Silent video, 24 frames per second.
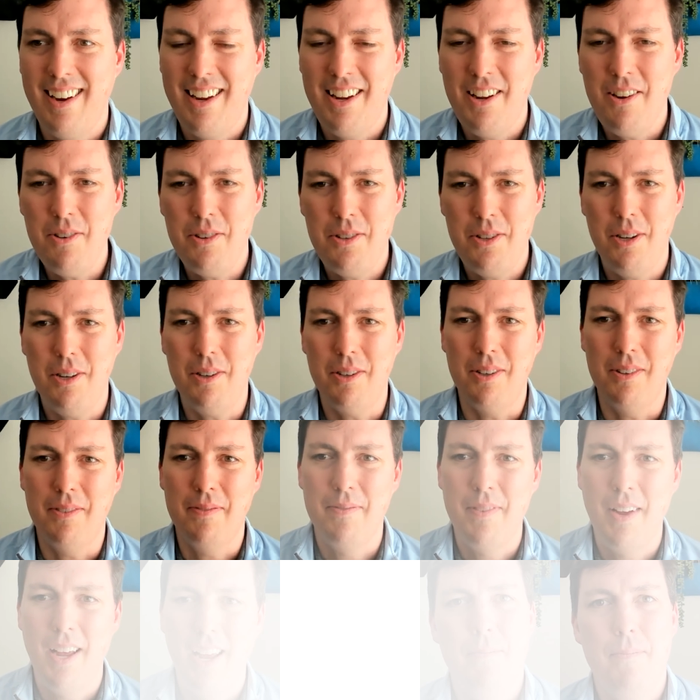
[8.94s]
You too.
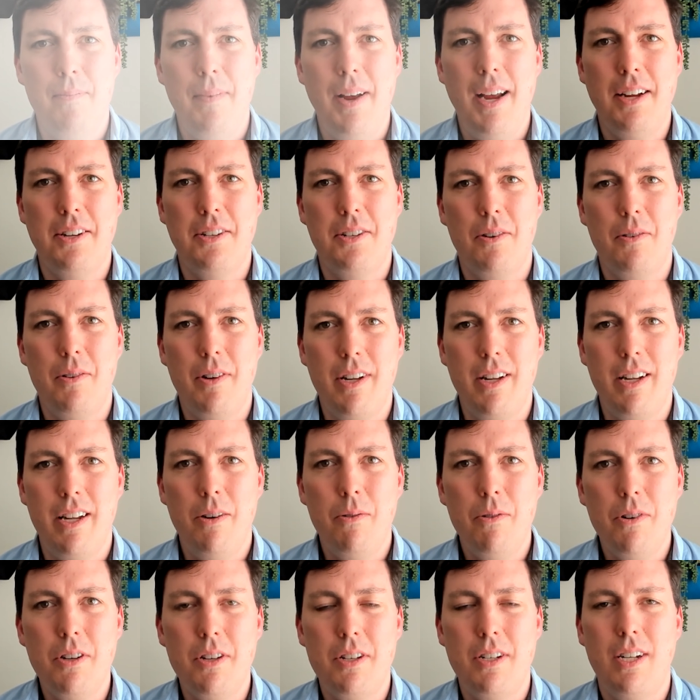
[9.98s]
Hey, so you
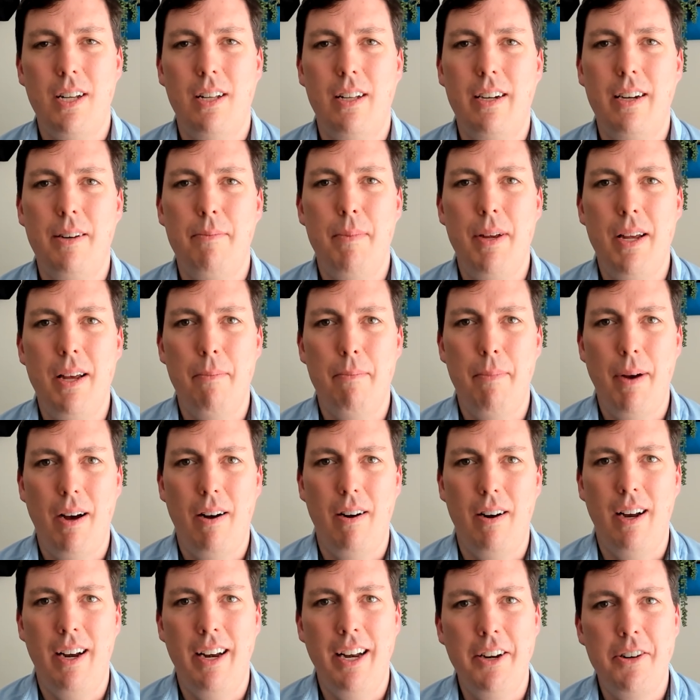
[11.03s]
were just telling me
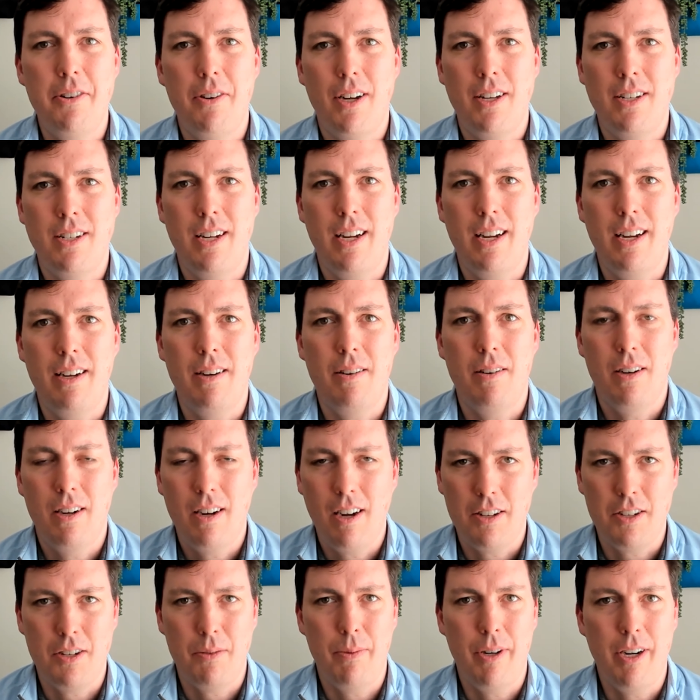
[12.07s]
about an interesting
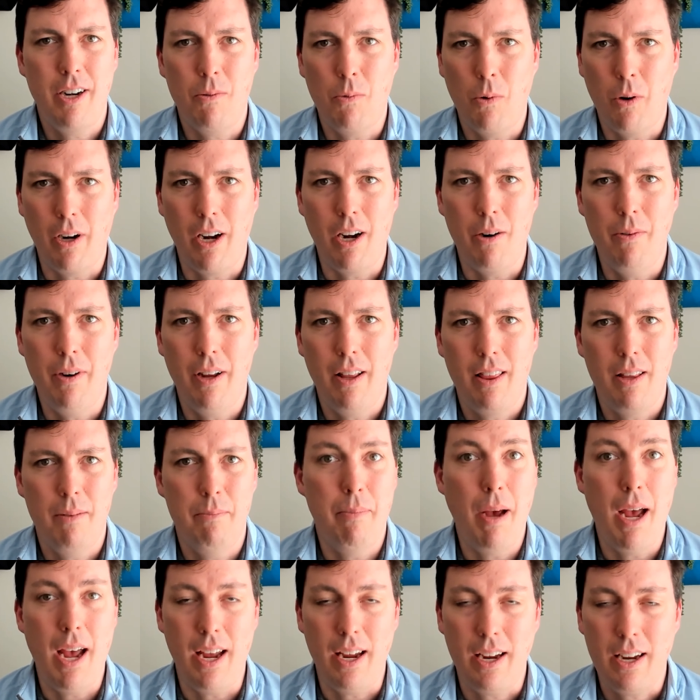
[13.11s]
customer you're working with, a
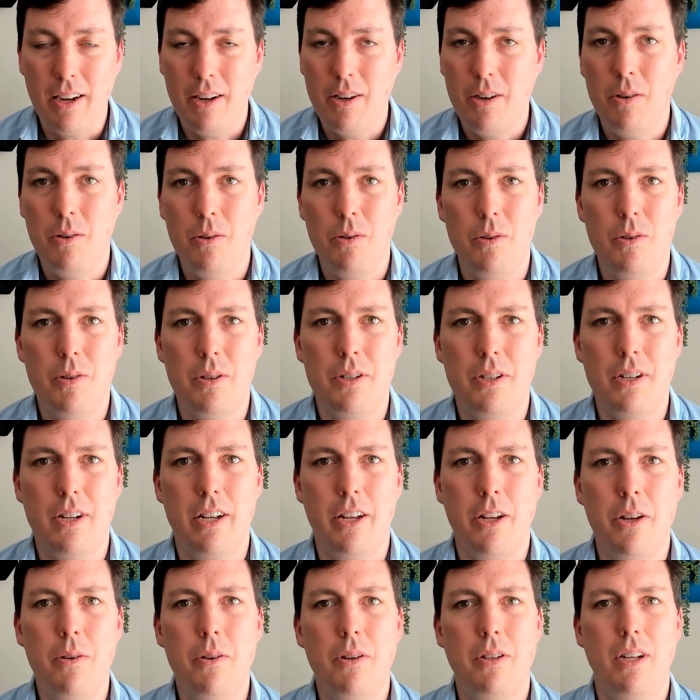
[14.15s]
bank, who's
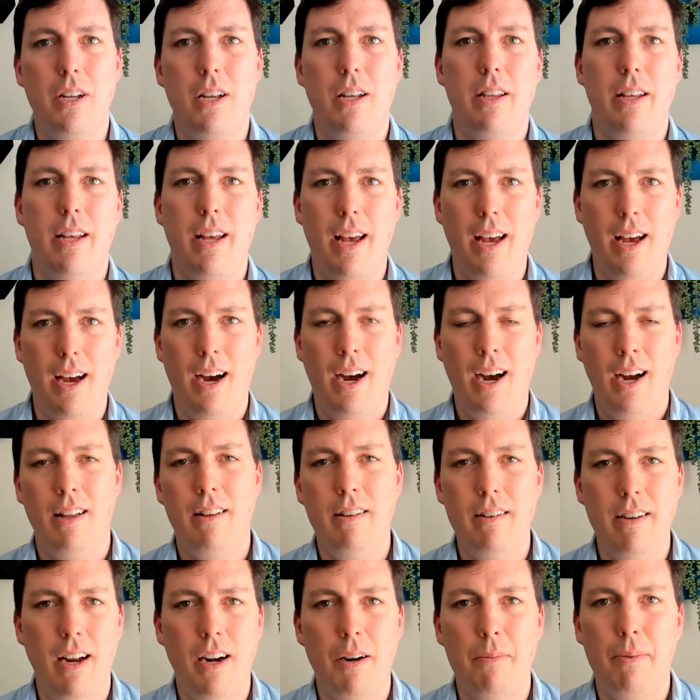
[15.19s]
using the
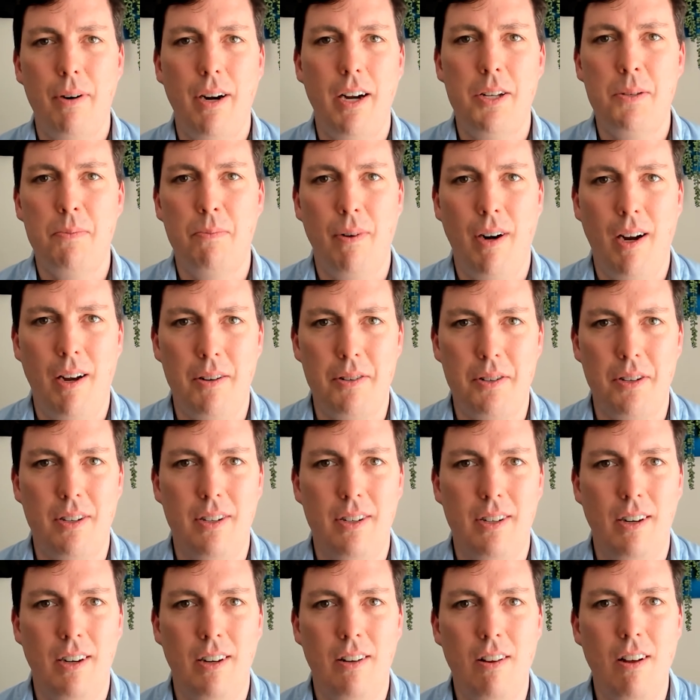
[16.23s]
Island Enterprise
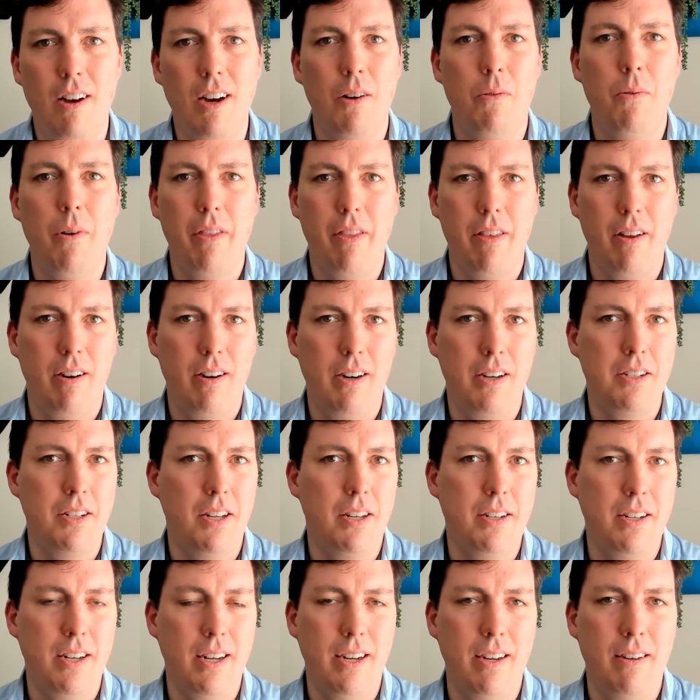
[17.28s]
browser along with their
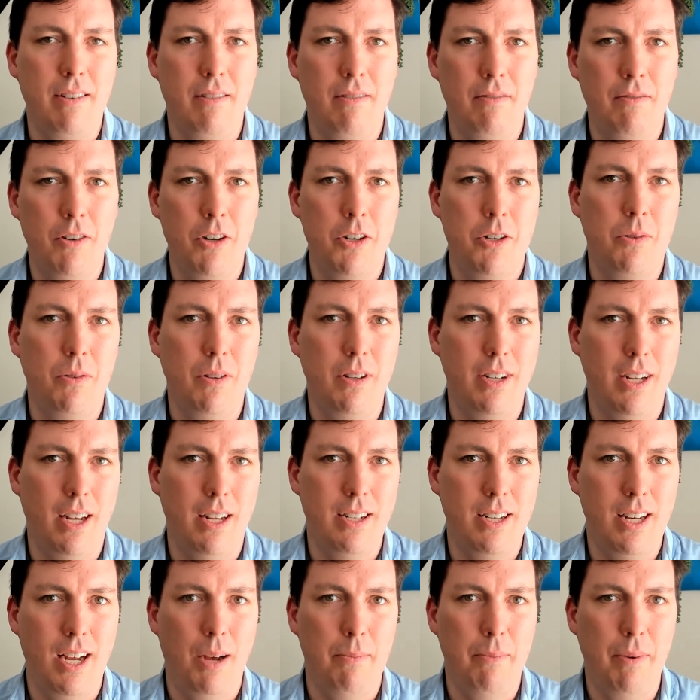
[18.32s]
existing virtual
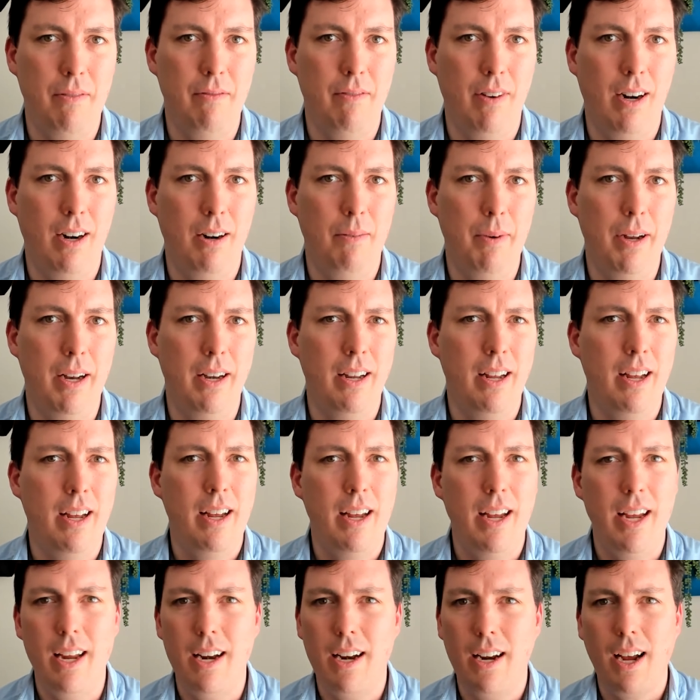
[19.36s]
desktop environment
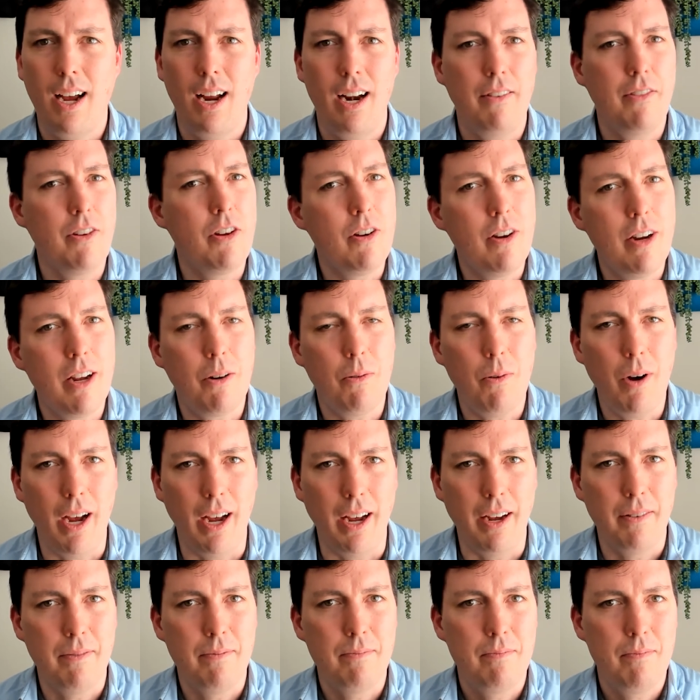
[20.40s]
in a kind of unique way.
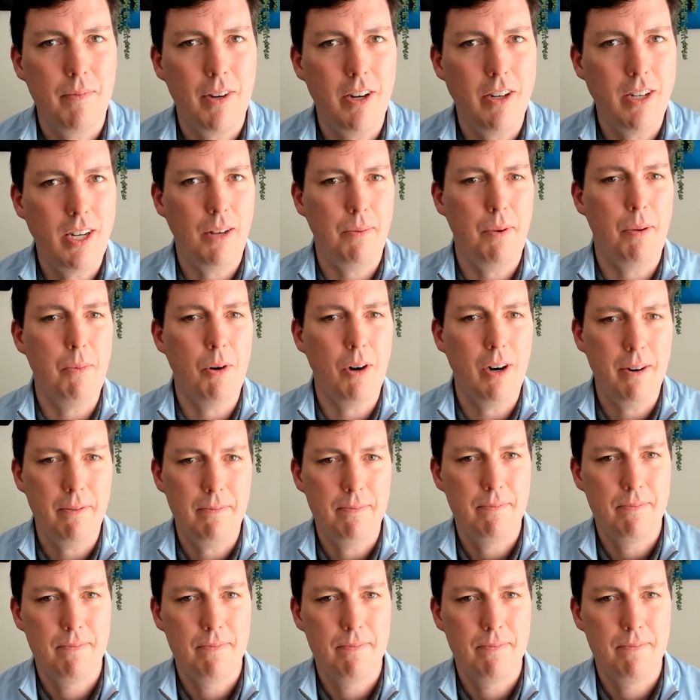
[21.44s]
Can you tell me more?